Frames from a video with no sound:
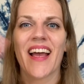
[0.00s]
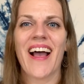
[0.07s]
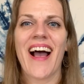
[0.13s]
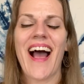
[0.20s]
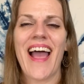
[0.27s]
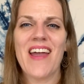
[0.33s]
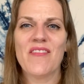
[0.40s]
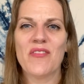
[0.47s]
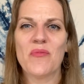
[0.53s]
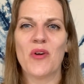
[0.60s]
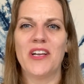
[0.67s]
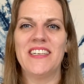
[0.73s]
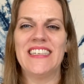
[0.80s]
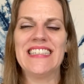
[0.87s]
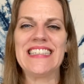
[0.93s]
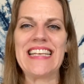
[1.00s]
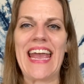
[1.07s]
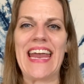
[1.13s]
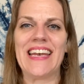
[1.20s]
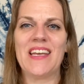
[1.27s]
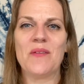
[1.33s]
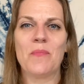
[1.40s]
Hi everyone, it's
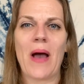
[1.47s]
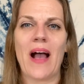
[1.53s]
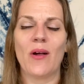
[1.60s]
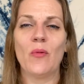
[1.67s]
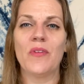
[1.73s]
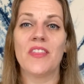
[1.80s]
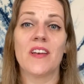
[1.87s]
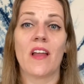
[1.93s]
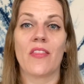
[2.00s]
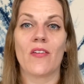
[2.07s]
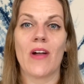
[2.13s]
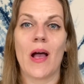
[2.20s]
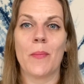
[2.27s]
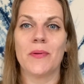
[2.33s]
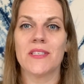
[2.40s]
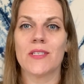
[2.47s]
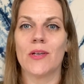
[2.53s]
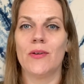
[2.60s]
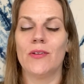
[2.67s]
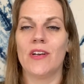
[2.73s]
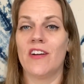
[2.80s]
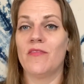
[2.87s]
Katie back with another
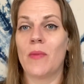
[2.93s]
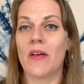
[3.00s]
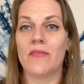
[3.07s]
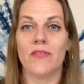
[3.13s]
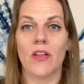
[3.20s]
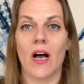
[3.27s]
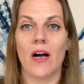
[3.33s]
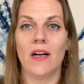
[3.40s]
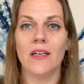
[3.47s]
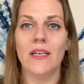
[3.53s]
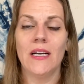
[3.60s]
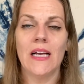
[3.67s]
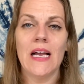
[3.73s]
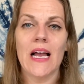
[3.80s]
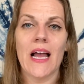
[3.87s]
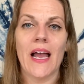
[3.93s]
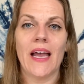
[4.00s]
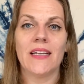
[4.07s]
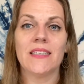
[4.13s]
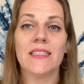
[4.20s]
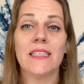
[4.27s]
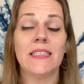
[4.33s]
episode of my vlog.
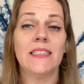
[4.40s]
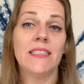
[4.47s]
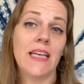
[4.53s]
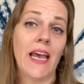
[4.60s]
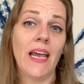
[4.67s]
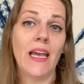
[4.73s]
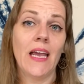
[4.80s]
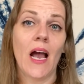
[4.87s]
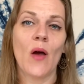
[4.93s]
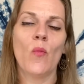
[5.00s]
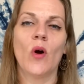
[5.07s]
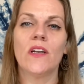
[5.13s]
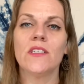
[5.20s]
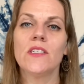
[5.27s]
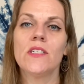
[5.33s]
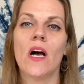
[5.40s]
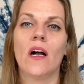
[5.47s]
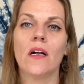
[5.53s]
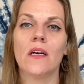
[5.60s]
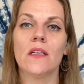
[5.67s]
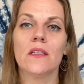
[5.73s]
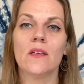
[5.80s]
And today I wanted to
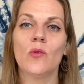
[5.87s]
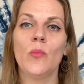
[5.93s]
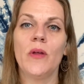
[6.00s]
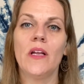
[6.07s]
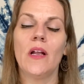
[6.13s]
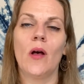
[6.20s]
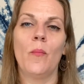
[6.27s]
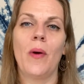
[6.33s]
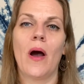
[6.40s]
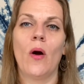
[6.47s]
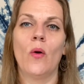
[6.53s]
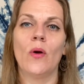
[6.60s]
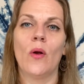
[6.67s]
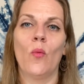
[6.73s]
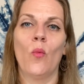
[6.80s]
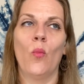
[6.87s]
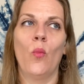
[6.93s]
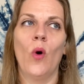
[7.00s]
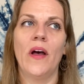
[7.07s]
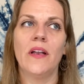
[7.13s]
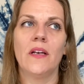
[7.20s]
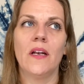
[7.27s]
talk a little bit about
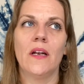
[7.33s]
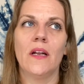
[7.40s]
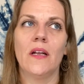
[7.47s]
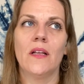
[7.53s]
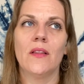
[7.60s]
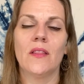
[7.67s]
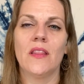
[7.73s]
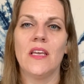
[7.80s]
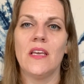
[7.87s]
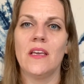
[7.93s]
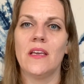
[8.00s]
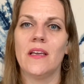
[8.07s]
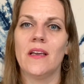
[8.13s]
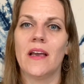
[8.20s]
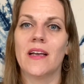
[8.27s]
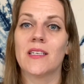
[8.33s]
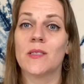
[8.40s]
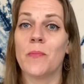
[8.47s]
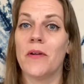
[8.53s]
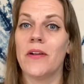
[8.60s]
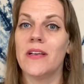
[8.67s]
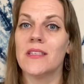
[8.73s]
what the
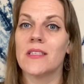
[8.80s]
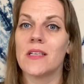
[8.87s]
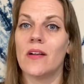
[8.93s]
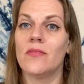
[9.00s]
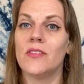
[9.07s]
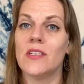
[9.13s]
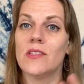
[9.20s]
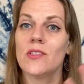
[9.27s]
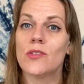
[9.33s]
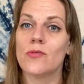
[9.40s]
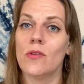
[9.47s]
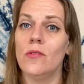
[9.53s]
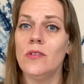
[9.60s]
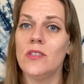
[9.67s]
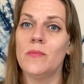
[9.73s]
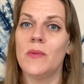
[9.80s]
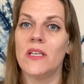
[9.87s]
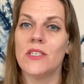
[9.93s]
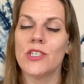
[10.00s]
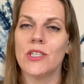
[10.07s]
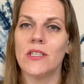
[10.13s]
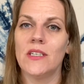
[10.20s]
experience of the stroke
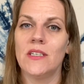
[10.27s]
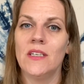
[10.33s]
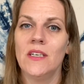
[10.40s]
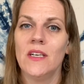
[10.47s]
dimension